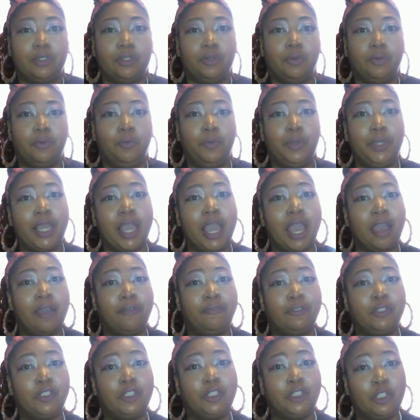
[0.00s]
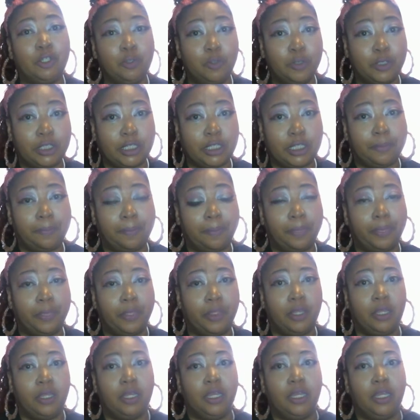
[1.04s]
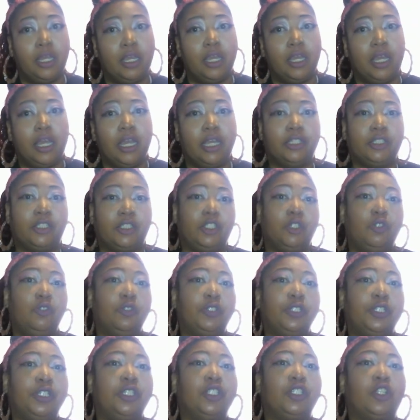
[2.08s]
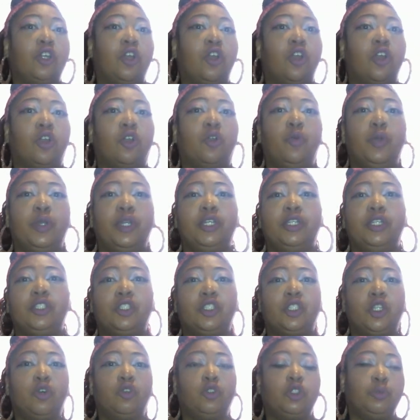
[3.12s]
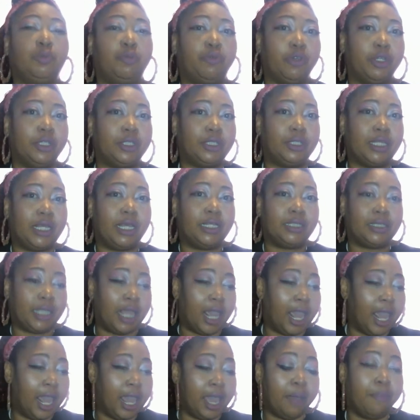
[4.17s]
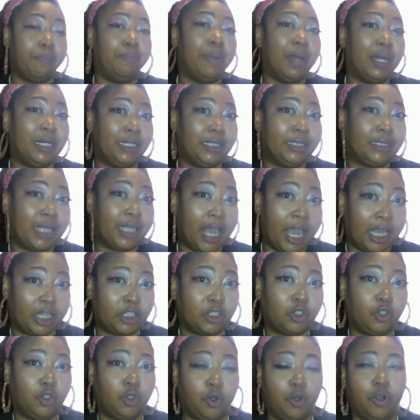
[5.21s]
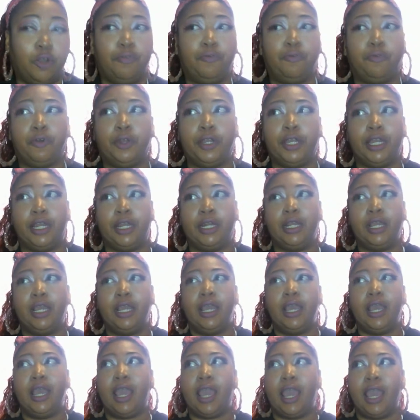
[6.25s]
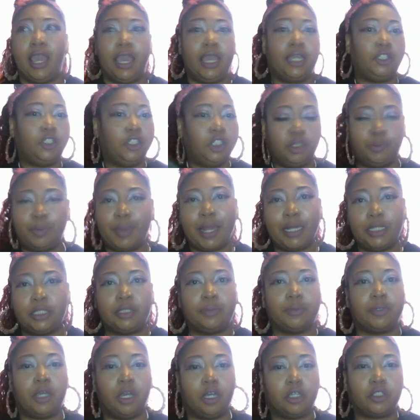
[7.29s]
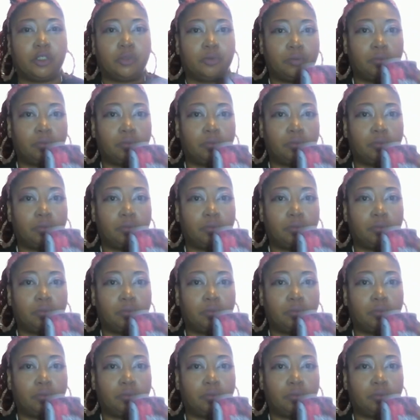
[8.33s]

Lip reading: We have Susan. And Susan is our Queen Soch princess and Buddy's ex-girlfriend. And she's Patty Simcox.